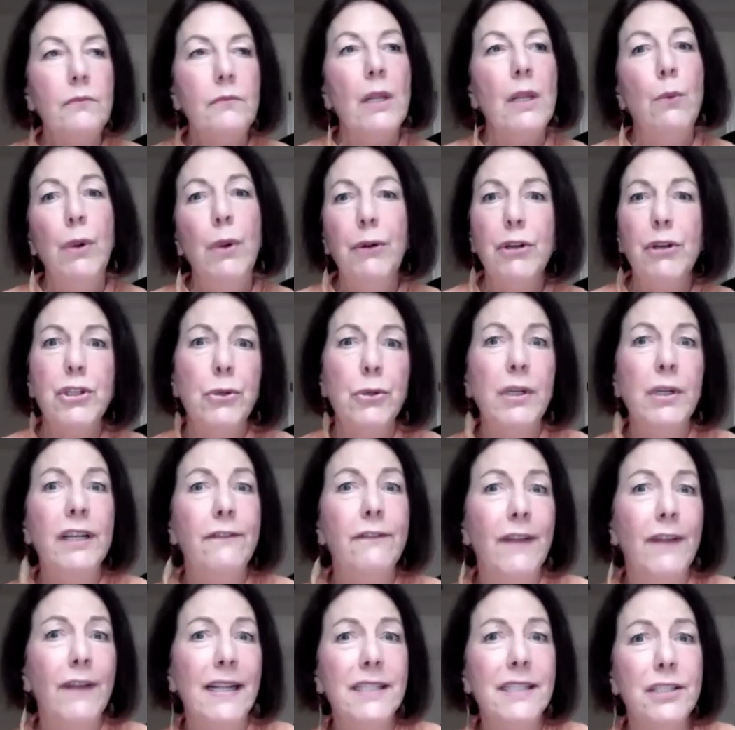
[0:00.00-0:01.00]
We were doing
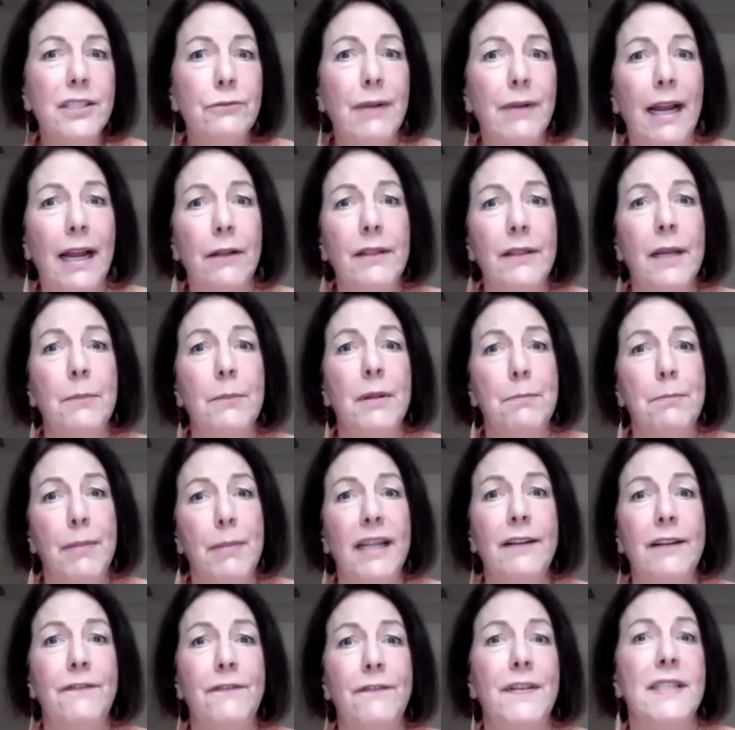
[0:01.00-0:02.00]
events around them and
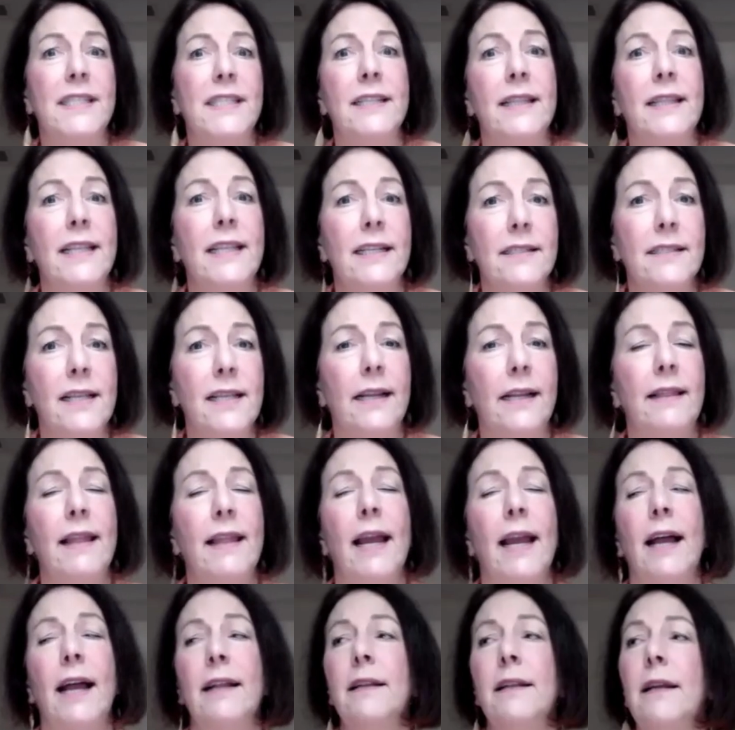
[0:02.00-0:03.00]
benefits and things like
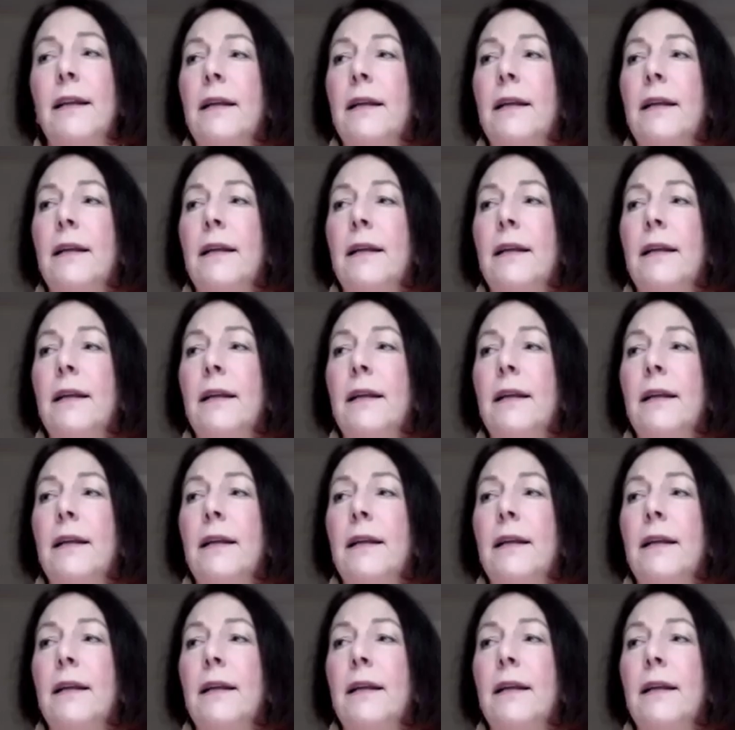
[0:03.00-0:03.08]
that.